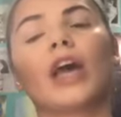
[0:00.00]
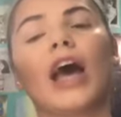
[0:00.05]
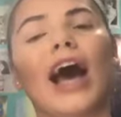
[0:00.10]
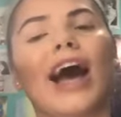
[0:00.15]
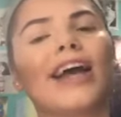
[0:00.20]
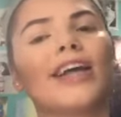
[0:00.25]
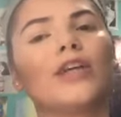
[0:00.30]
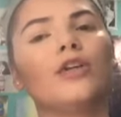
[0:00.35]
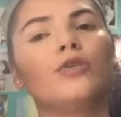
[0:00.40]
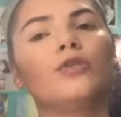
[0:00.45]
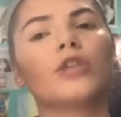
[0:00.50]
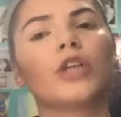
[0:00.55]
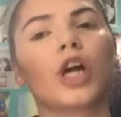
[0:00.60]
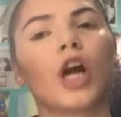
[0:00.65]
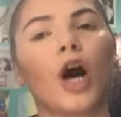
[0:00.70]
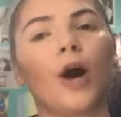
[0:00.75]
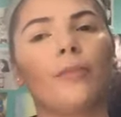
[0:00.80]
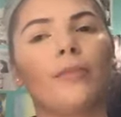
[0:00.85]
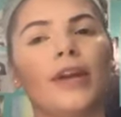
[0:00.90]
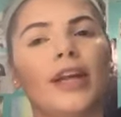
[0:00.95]
I use a
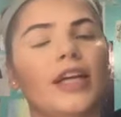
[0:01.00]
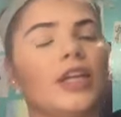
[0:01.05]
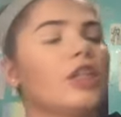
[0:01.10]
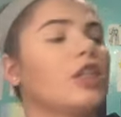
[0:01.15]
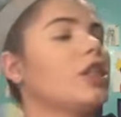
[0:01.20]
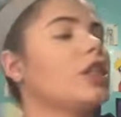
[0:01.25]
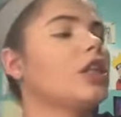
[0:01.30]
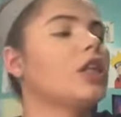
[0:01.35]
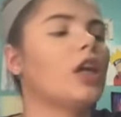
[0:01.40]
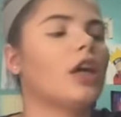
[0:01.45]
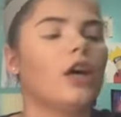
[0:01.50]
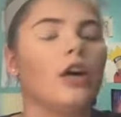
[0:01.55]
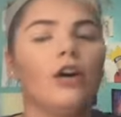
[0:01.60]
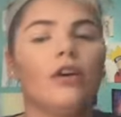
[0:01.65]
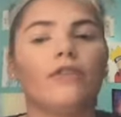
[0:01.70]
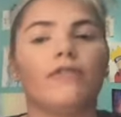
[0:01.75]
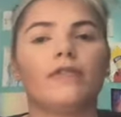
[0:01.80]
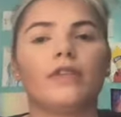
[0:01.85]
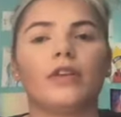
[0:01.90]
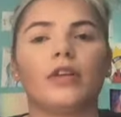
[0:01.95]
combination of